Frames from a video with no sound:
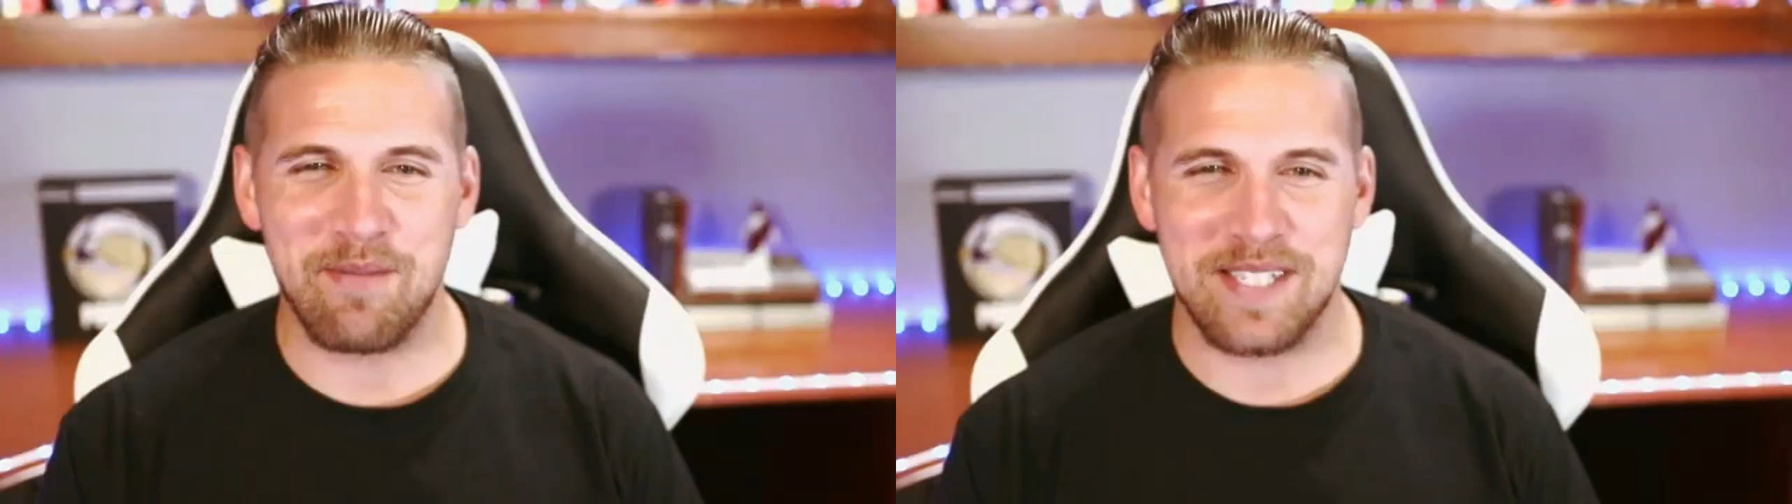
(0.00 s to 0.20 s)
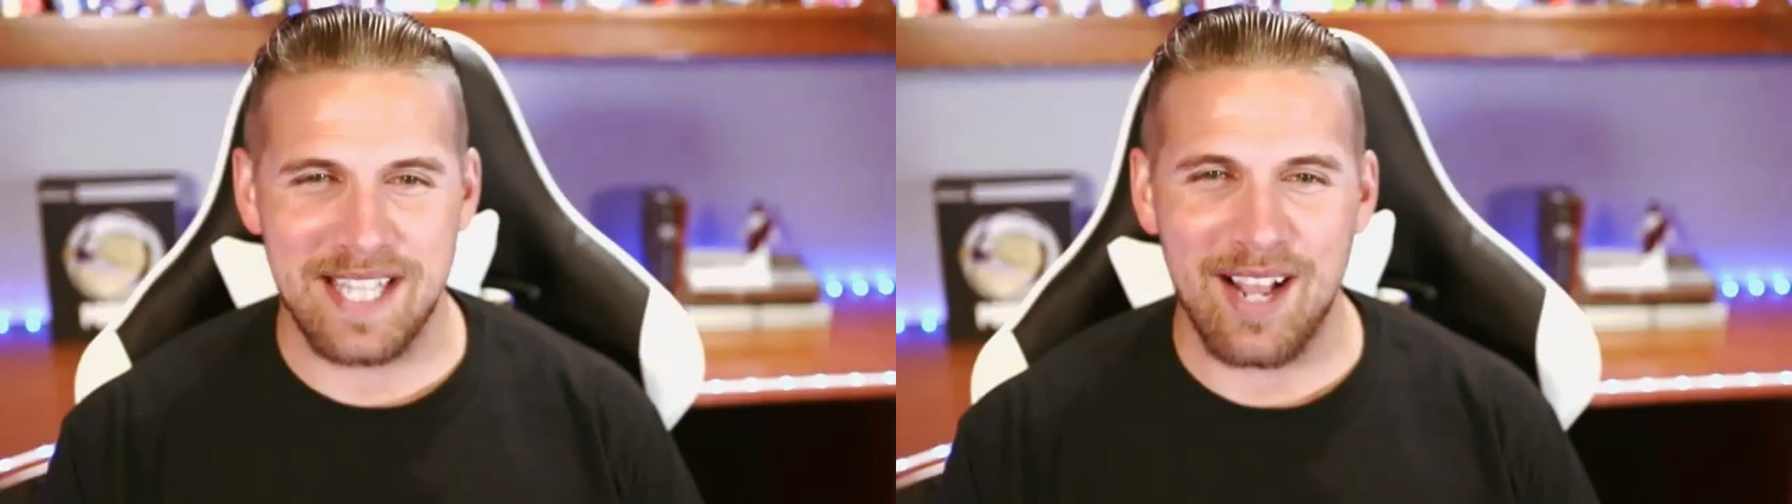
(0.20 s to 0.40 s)

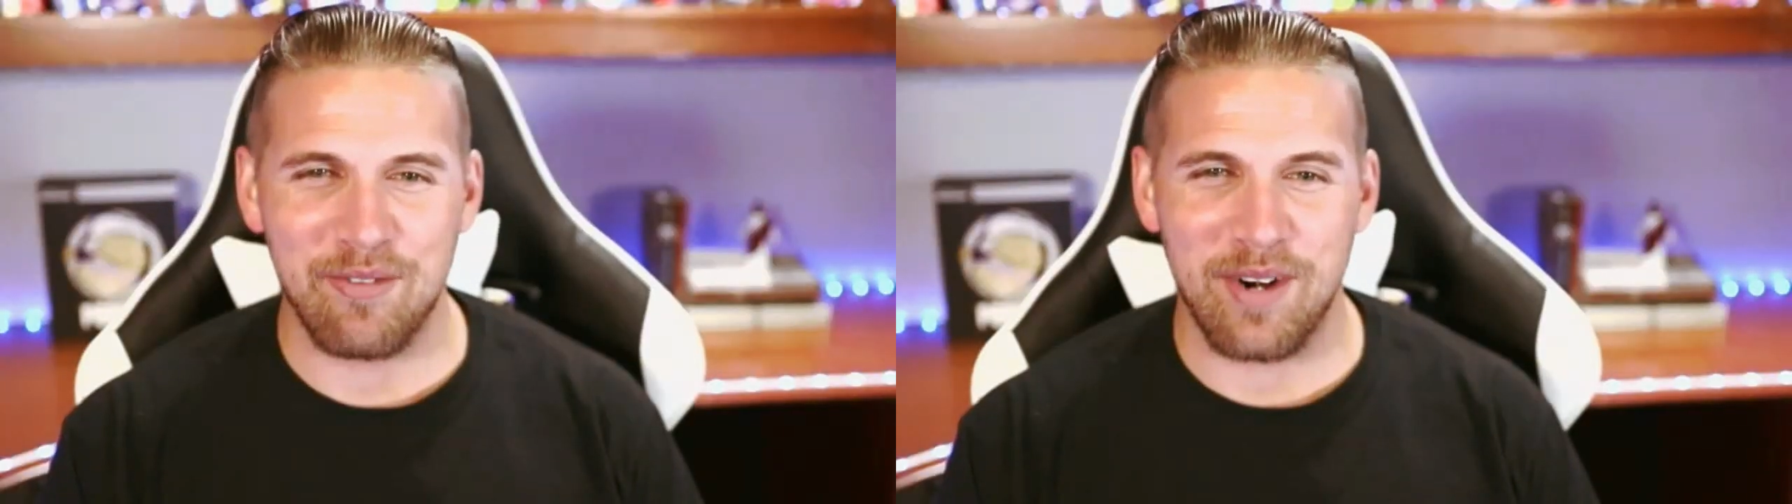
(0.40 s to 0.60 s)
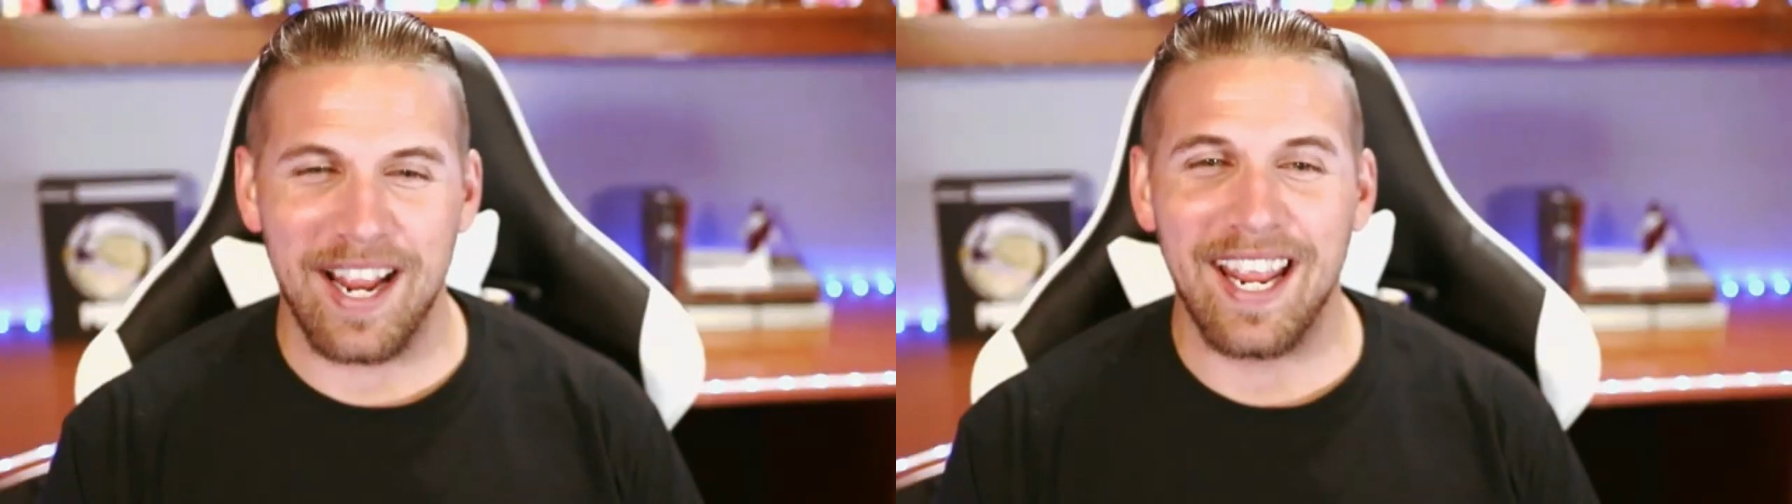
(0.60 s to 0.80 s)
sound
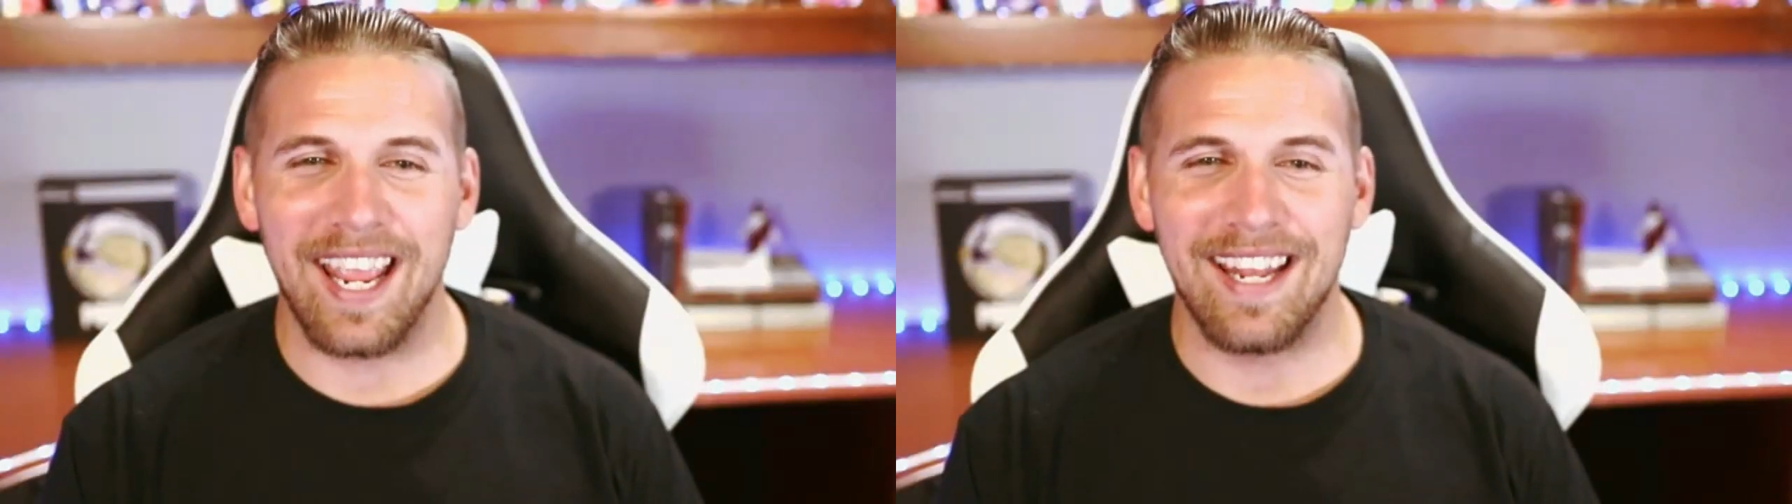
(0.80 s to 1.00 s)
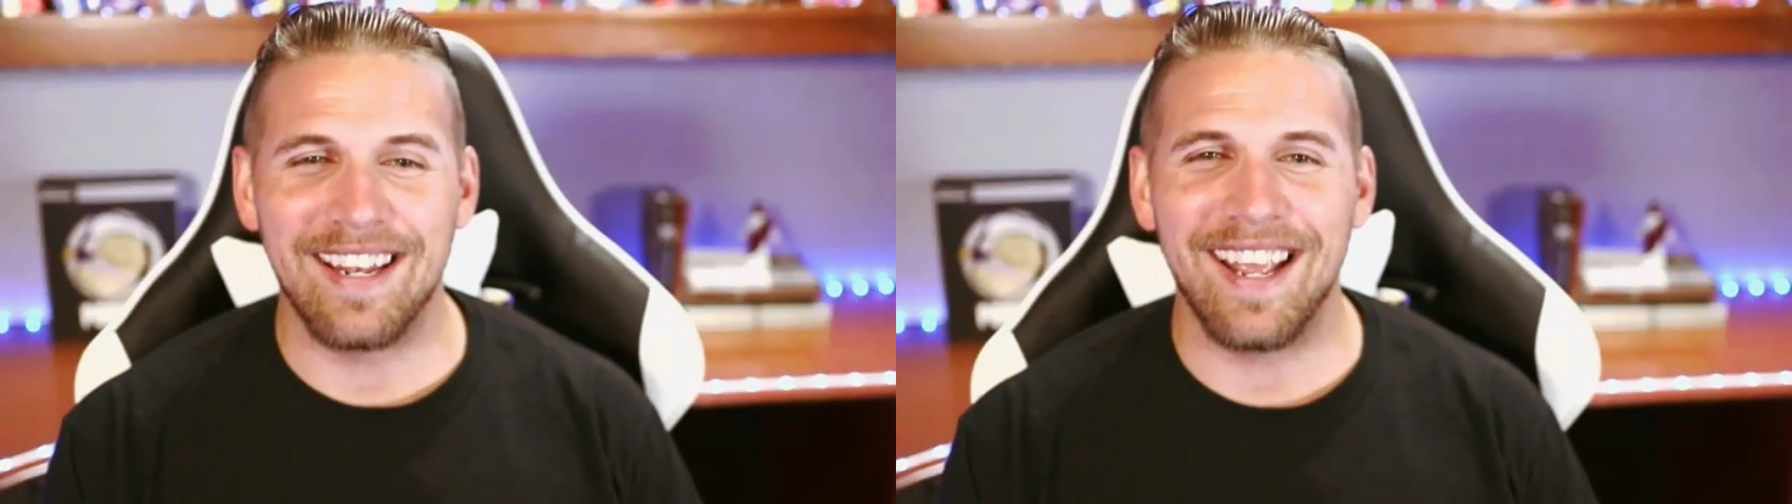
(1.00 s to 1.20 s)
right,
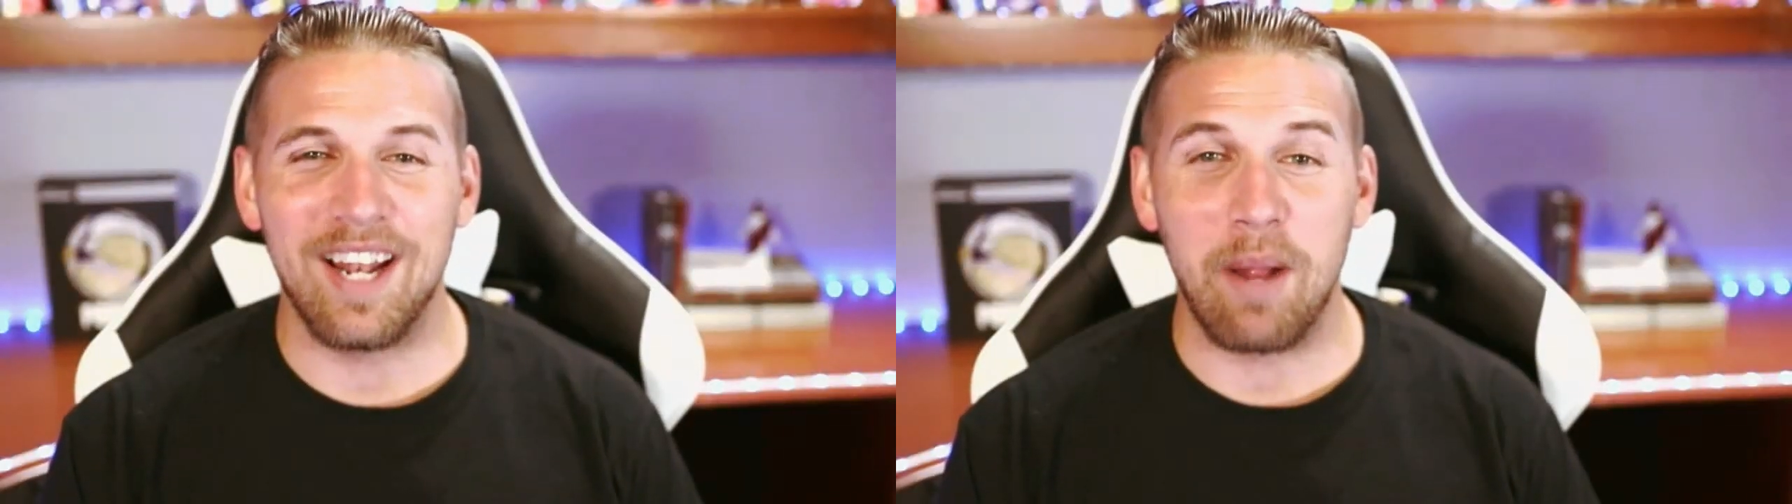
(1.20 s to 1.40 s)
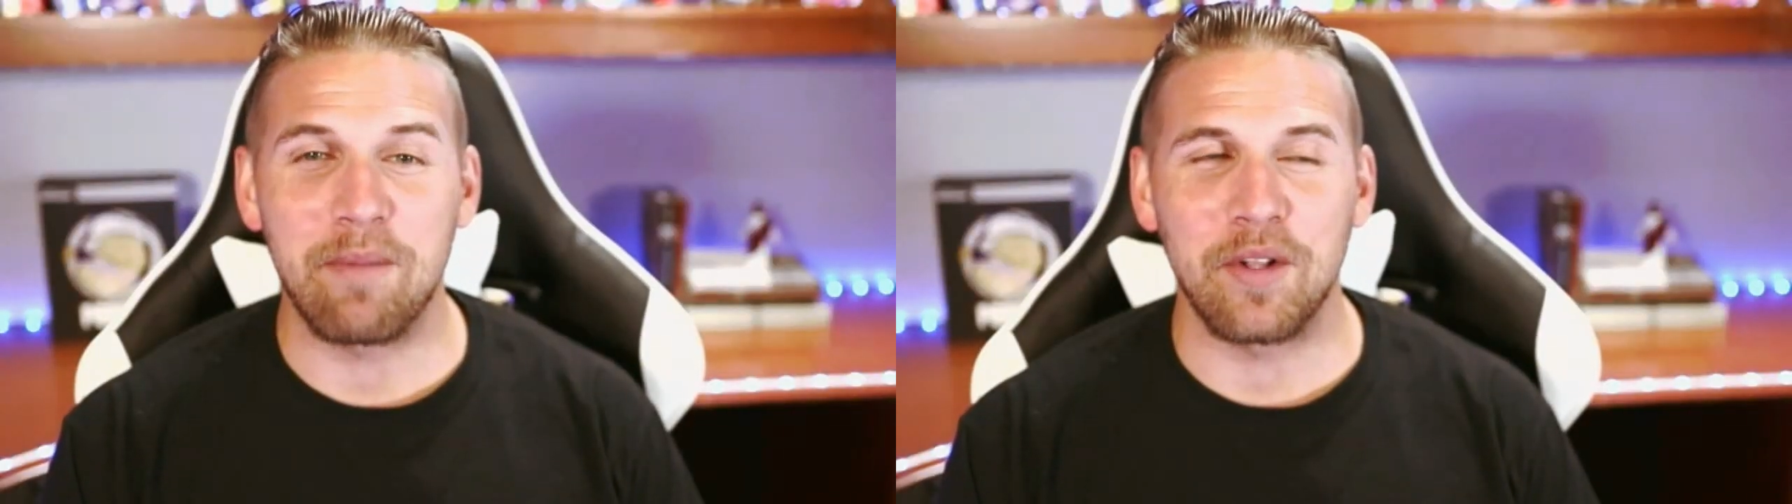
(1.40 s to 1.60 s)
and
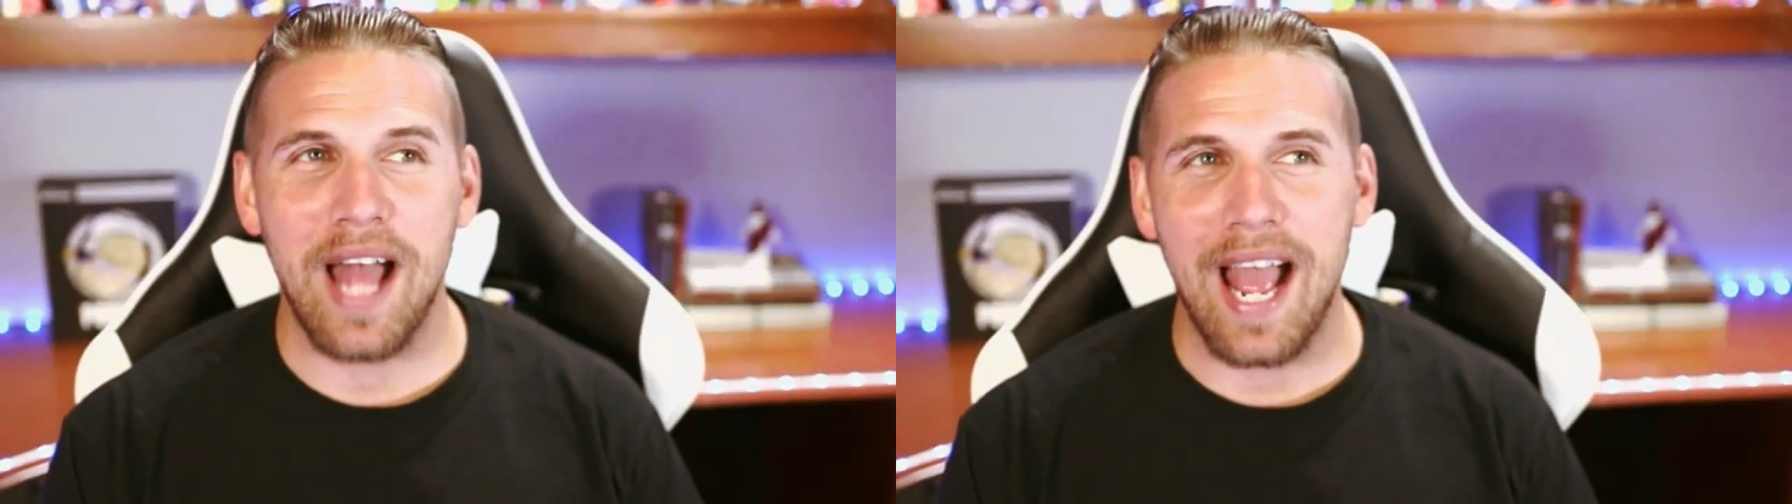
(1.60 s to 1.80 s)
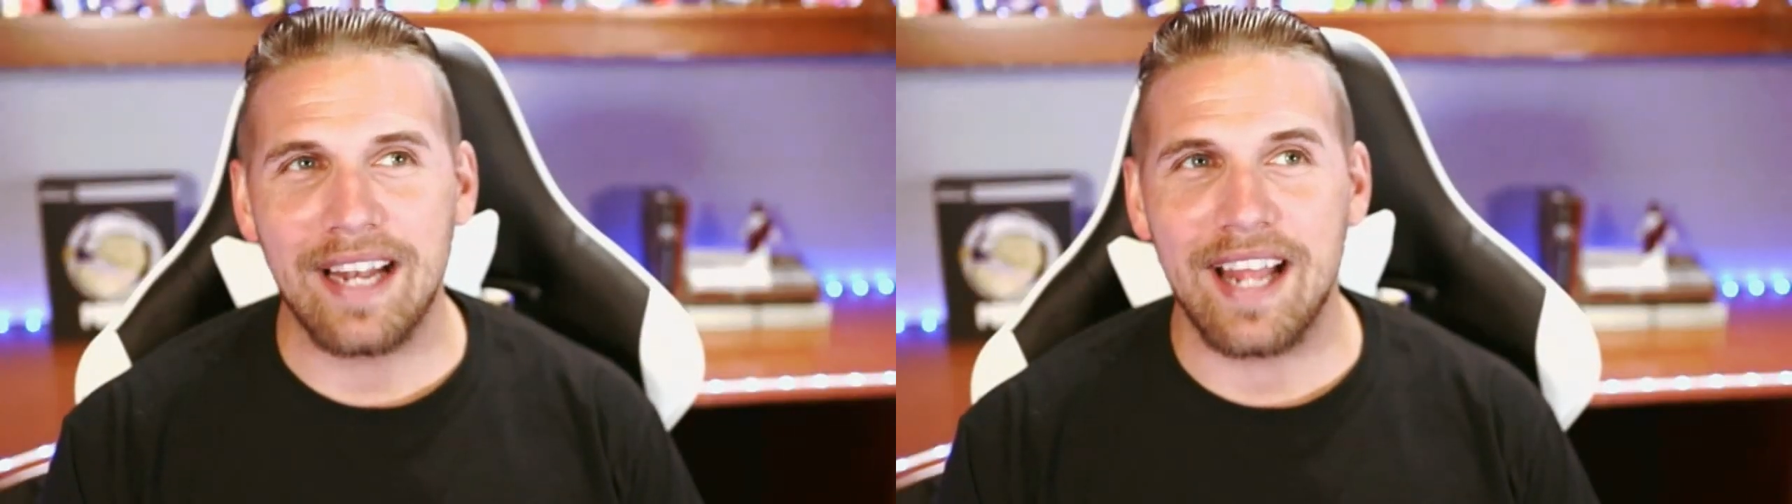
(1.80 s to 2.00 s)
I'm
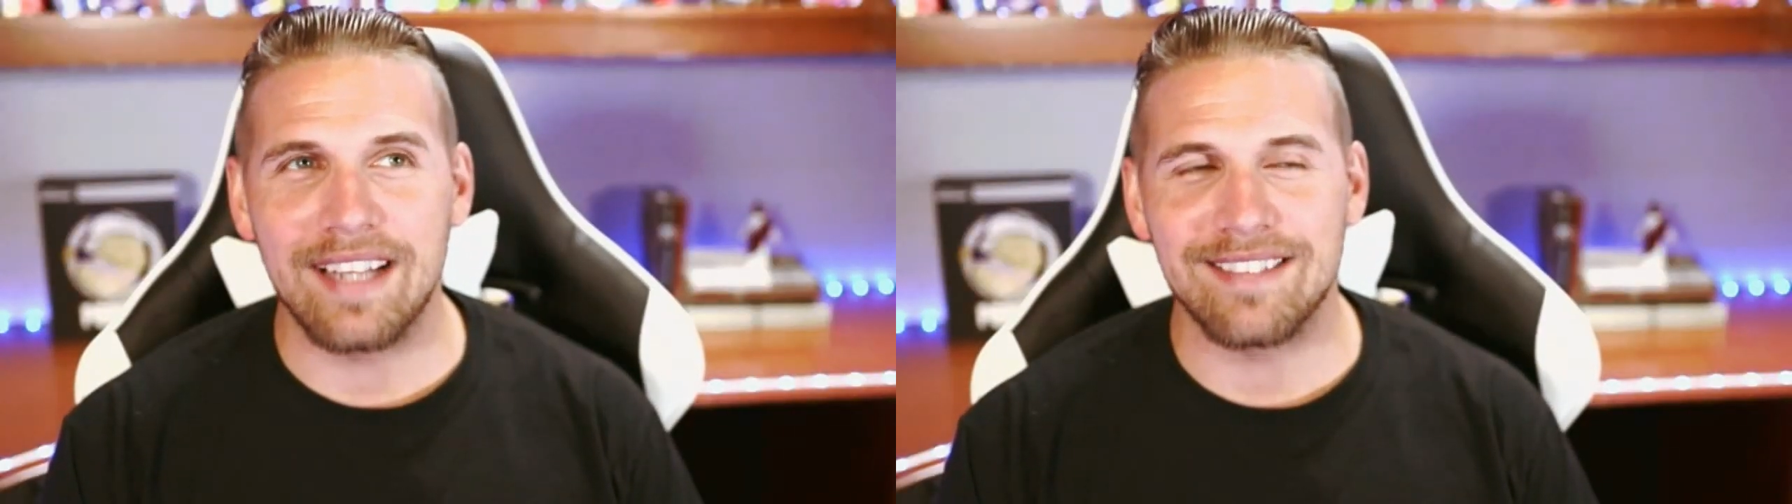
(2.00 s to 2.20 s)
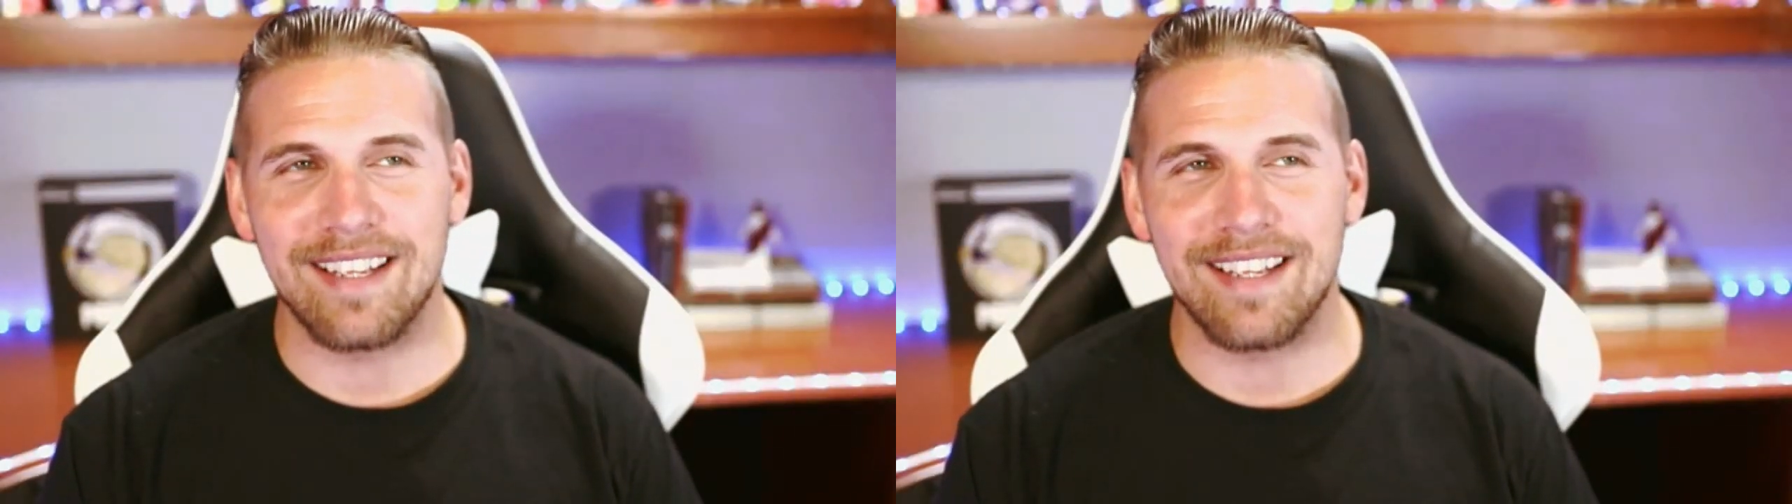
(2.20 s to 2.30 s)
glad guys like